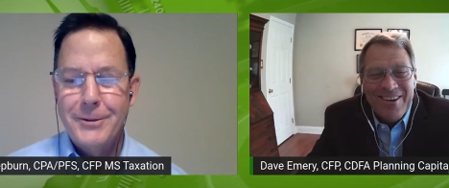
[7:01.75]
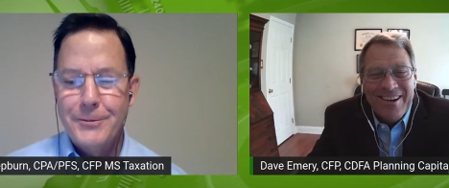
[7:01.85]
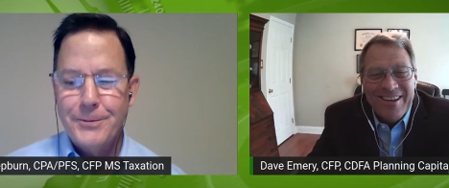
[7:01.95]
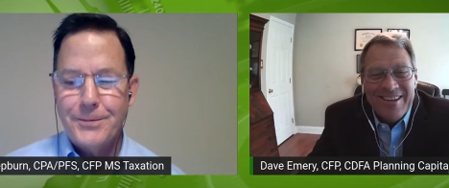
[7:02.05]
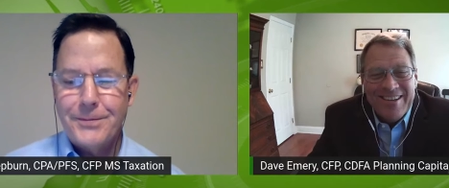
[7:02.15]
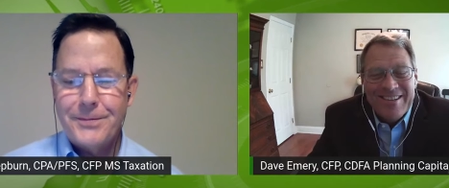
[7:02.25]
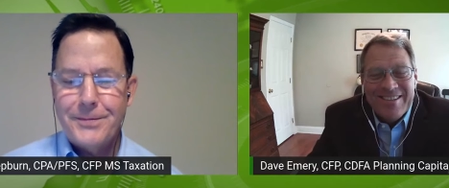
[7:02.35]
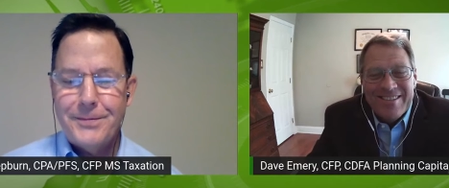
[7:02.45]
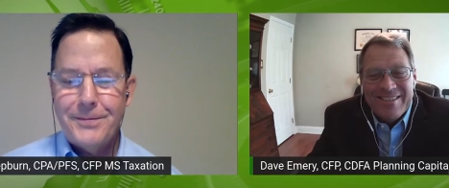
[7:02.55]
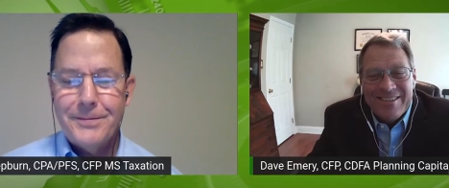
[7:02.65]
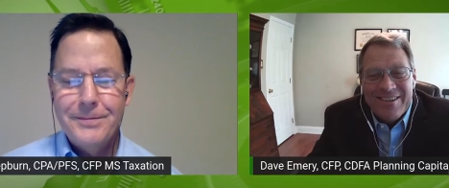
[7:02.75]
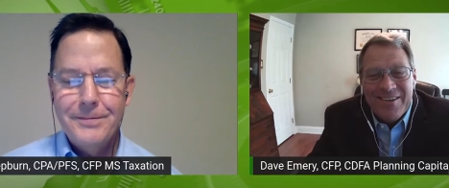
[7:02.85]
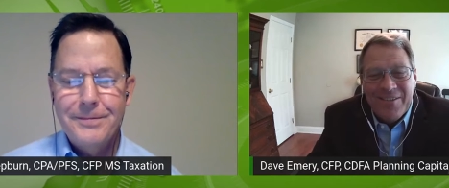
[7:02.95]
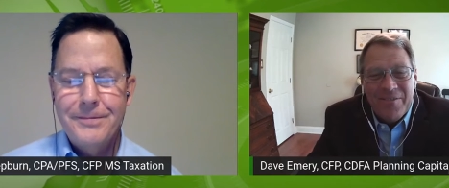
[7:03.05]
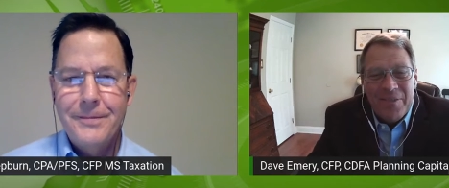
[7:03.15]
Speaker 1: right.
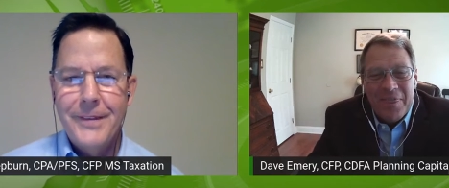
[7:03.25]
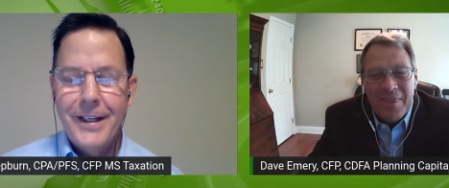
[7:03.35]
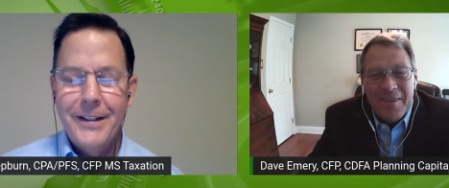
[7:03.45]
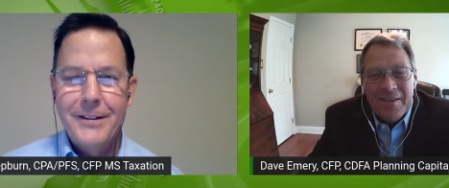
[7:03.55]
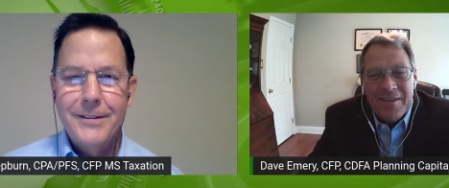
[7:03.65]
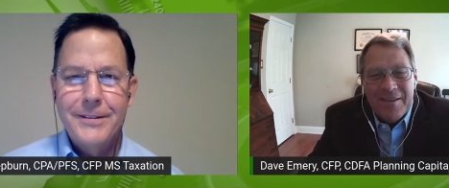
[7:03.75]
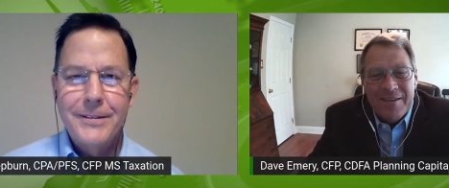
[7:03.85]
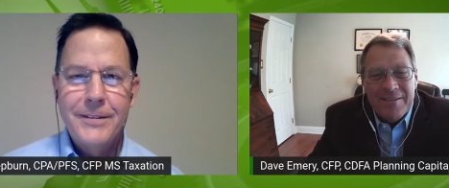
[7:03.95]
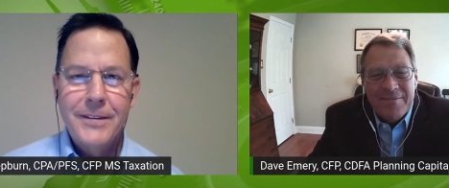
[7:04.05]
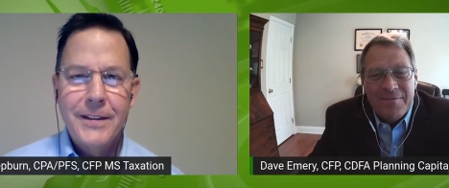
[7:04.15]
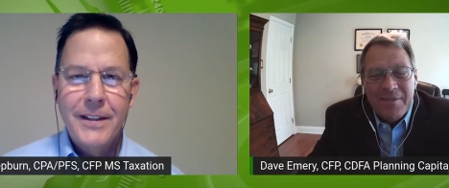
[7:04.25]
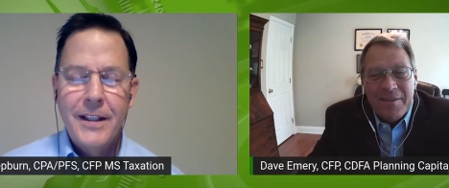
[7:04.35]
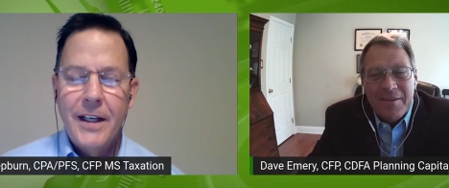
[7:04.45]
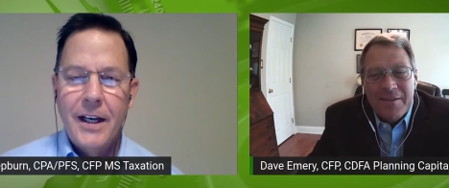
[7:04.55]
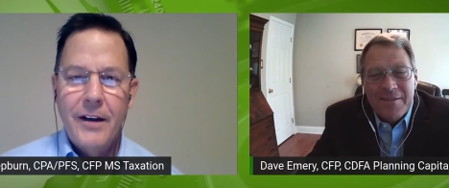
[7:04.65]
So yeah.
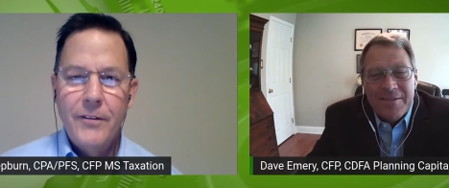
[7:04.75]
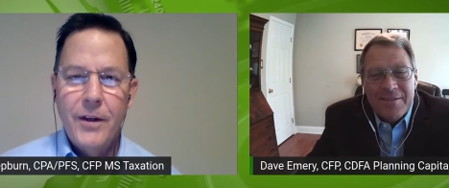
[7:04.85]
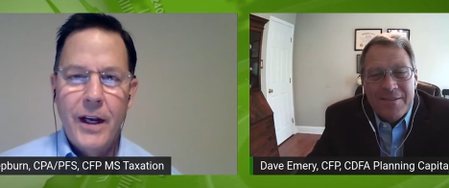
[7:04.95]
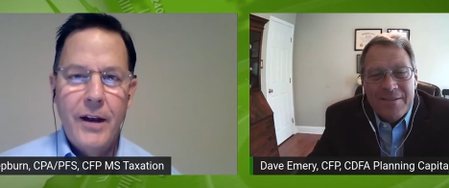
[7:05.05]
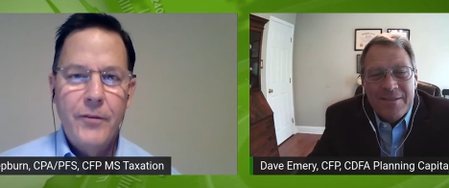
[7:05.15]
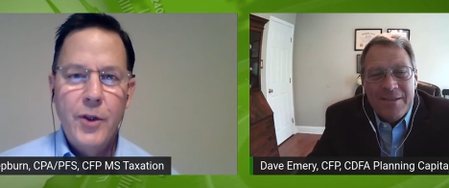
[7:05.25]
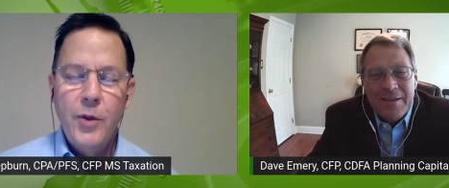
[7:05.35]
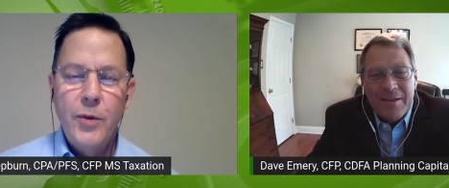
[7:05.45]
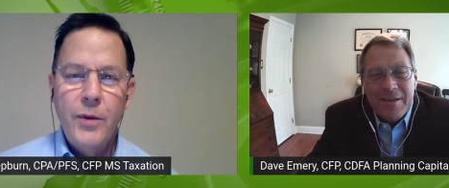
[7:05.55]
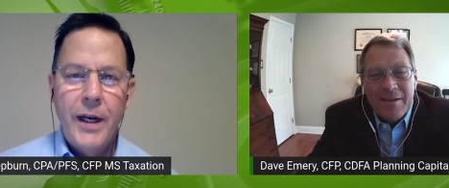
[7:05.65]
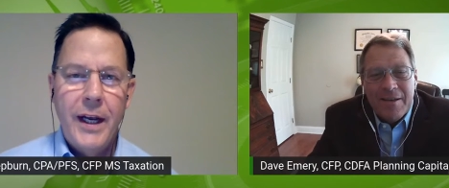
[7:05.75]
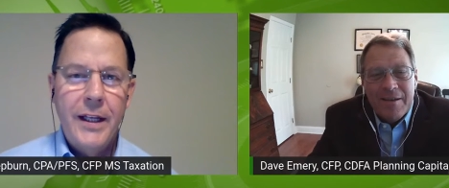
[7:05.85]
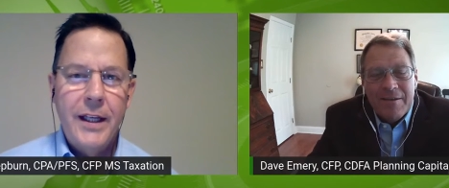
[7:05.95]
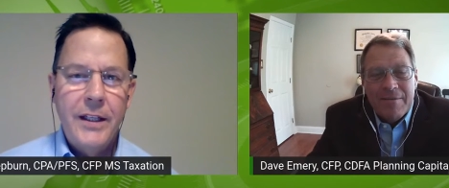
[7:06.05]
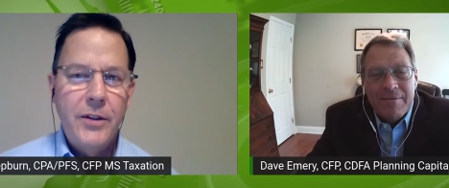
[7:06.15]
Have Have you
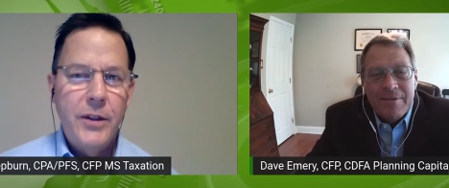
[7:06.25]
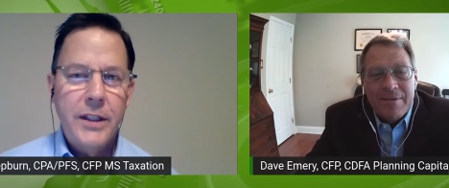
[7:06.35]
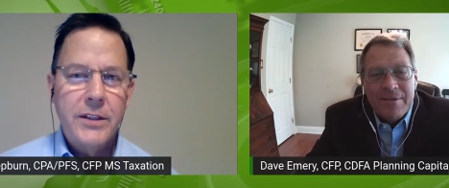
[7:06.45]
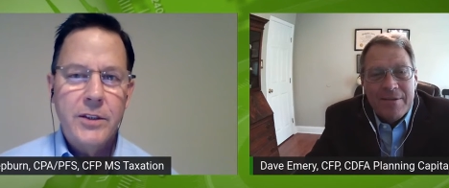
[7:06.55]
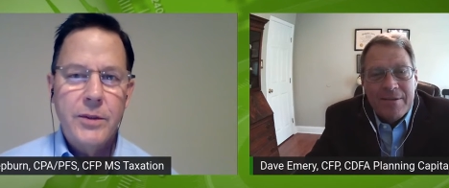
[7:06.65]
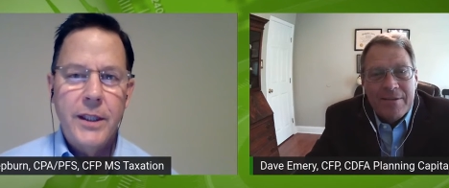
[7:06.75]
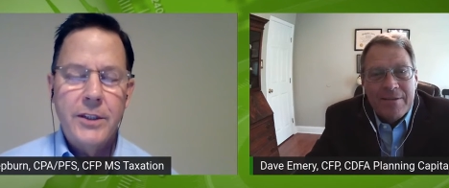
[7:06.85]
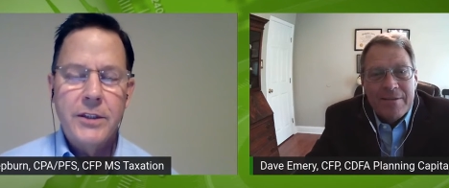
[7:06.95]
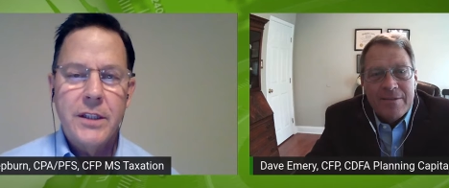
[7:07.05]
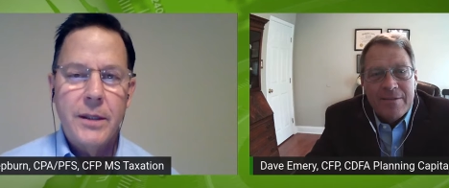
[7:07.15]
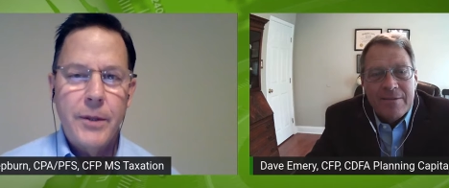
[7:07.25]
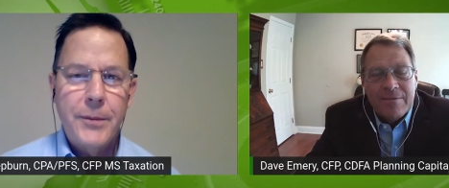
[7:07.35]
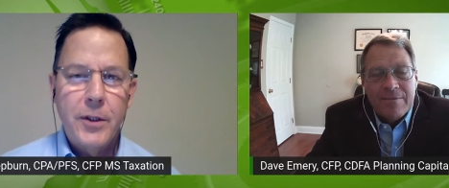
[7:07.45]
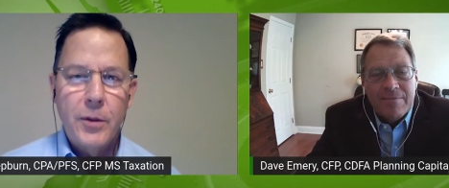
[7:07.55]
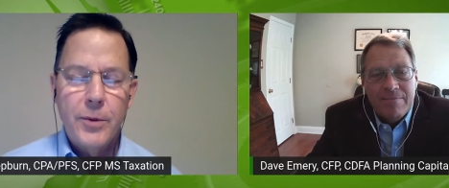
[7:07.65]
had any unique situations come up
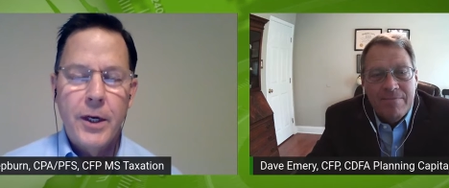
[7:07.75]
in your